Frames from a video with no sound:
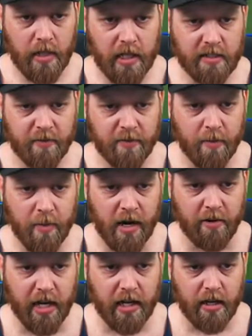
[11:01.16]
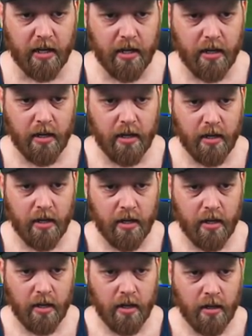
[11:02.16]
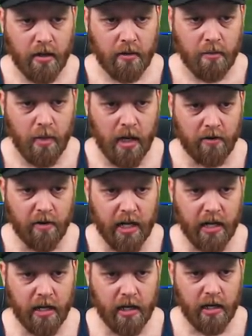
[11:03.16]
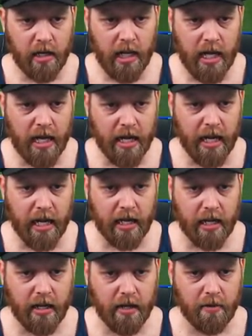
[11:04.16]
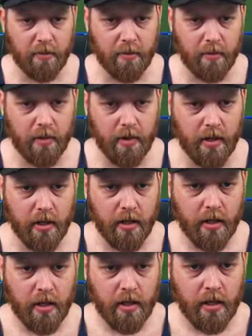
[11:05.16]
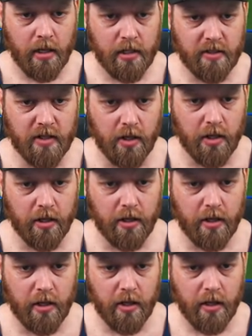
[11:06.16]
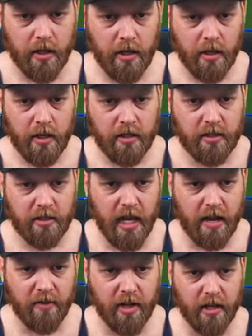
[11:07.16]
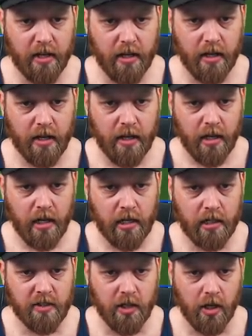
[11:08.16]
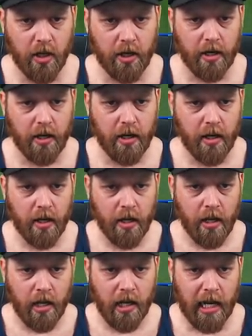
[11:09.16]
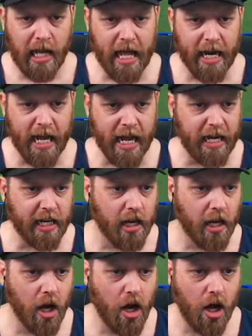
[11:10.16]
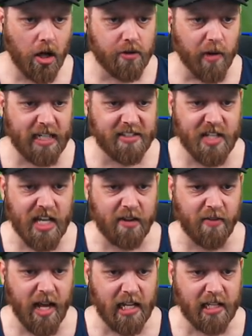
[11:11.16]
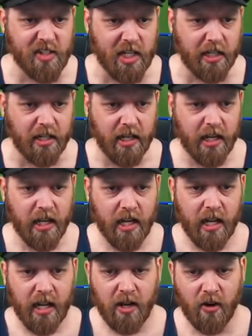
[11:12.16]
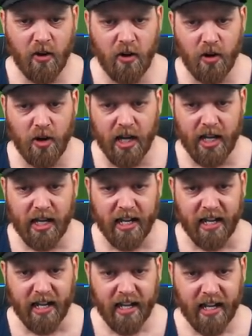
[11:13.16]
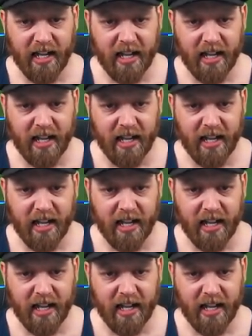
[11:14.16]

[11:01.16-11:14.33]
Plays it for Murray. Murray, Lane, Lazon, David. Lazon. Lane. Oh, great save, Alisson. Oh, ah.